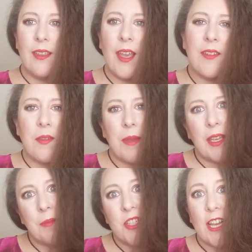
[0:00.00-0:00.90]
kind of a
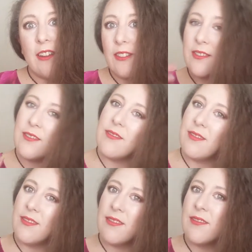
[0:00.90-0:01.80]
makeup channel,
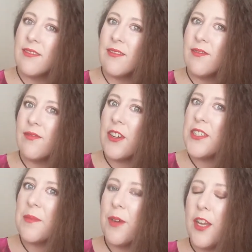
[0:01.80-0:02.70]

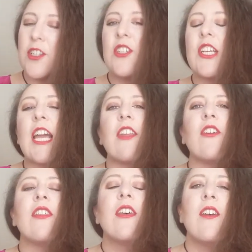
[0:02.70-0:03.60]
first impression
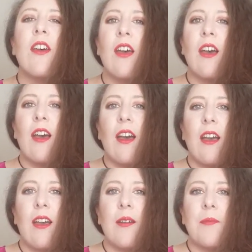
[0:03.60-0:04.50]
channel.
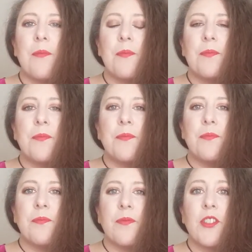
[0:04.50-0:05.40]
Um,
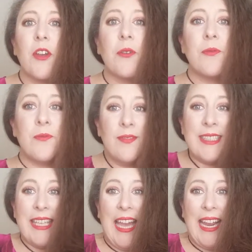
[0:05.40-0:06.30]
so,
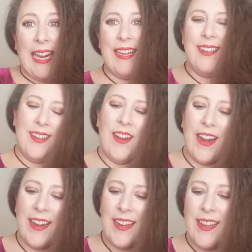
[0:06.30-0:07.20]
yay!
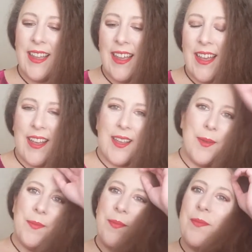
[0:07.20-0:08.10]
Alright,
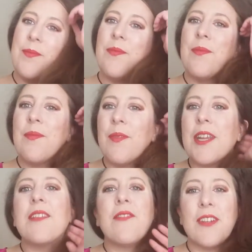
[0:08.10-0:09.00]
um,
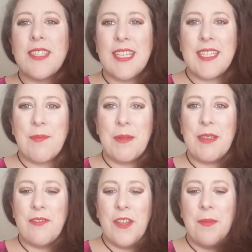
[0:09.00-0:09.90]
one of the first things I'm going to
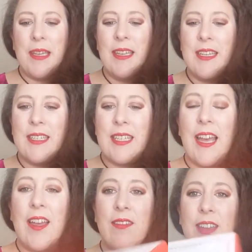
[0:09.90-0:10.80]
be filming is
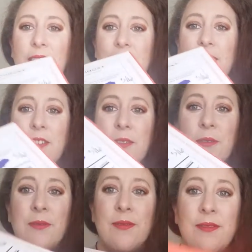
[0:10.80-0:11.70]
I've got the new